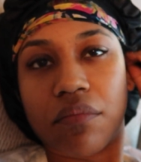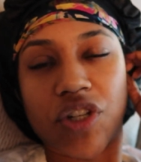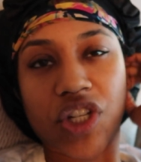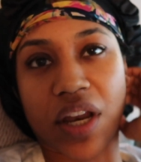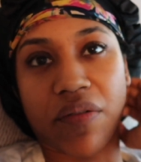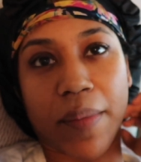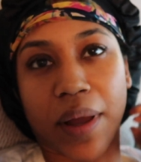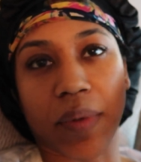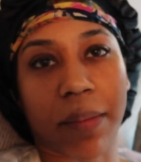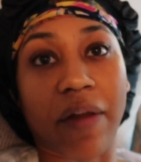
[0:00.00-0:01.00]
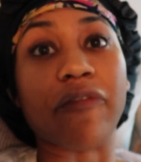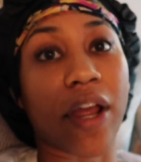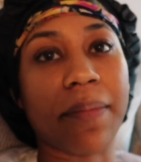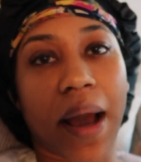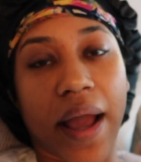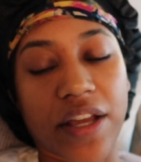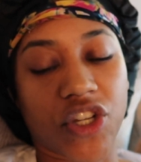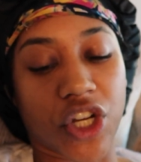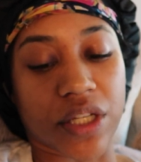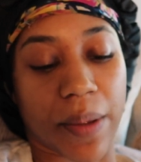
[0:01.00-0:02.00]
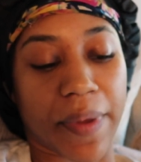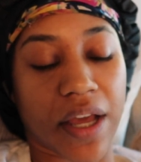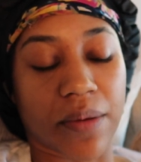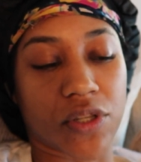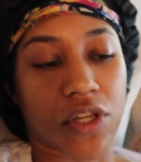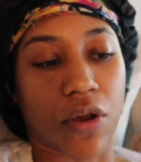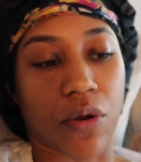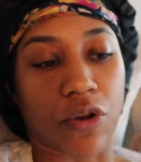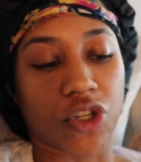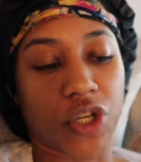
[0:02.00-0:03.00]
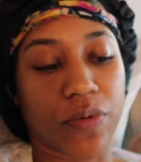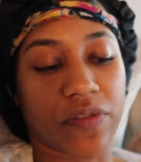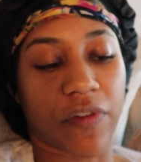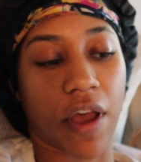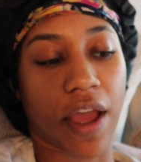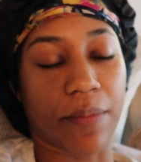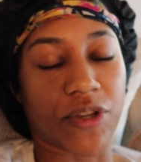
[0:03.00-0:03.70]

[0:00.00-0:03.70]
she's not even my makeup, like my friend Maya, she does my makeup, so she was fine.